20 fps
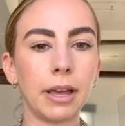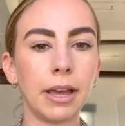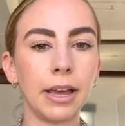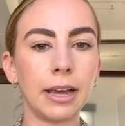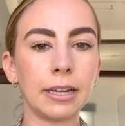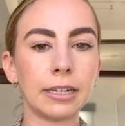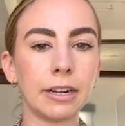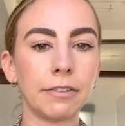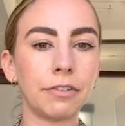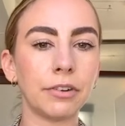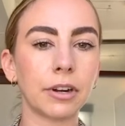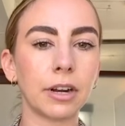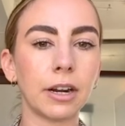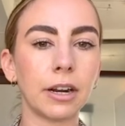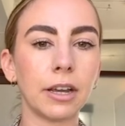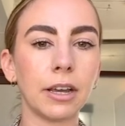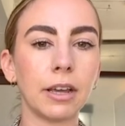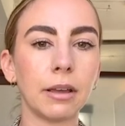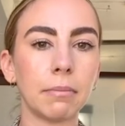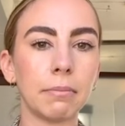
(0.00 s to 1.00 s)
and if you're
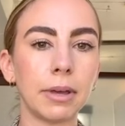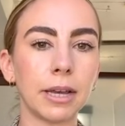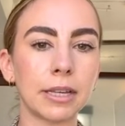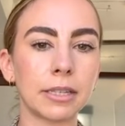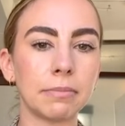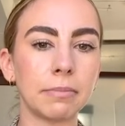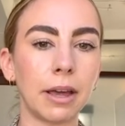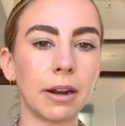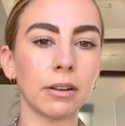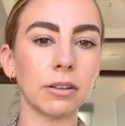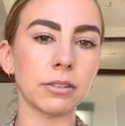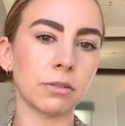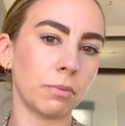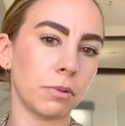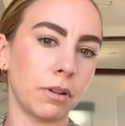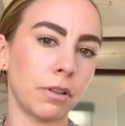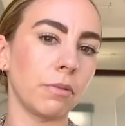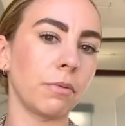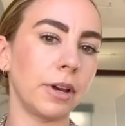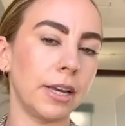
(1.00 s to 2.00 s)
gonna mix metals
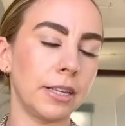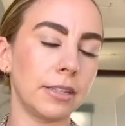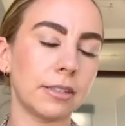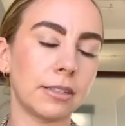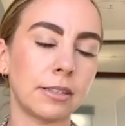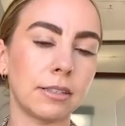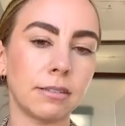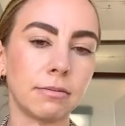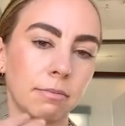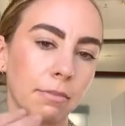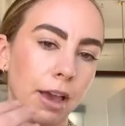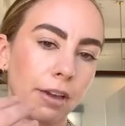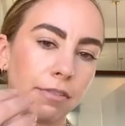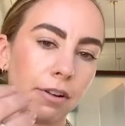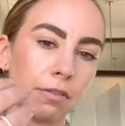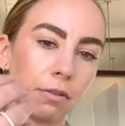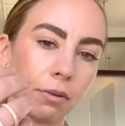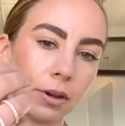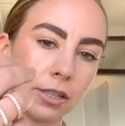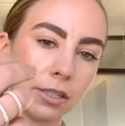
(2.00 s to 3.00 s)
one of the ways my
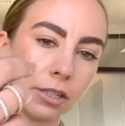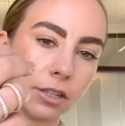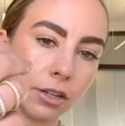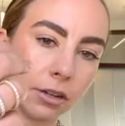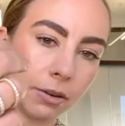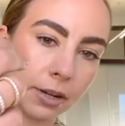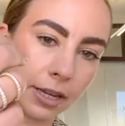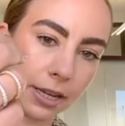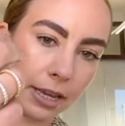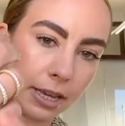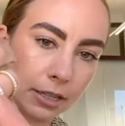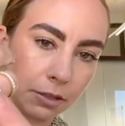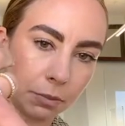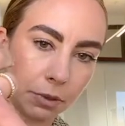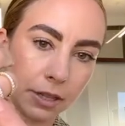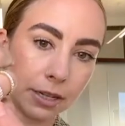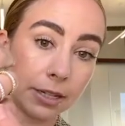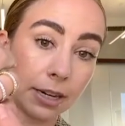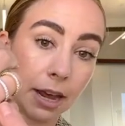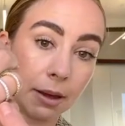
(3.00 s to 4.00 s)
favorite ways to do it is
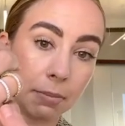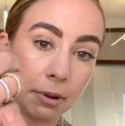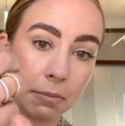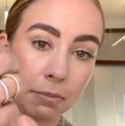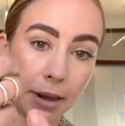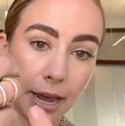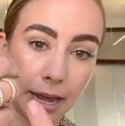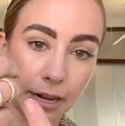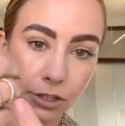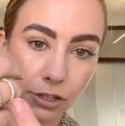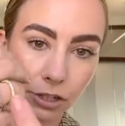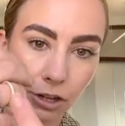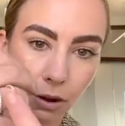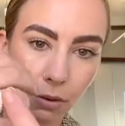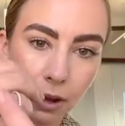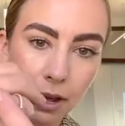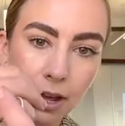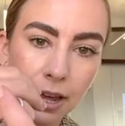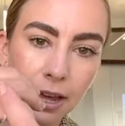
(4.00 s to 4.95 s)
with a diamond band so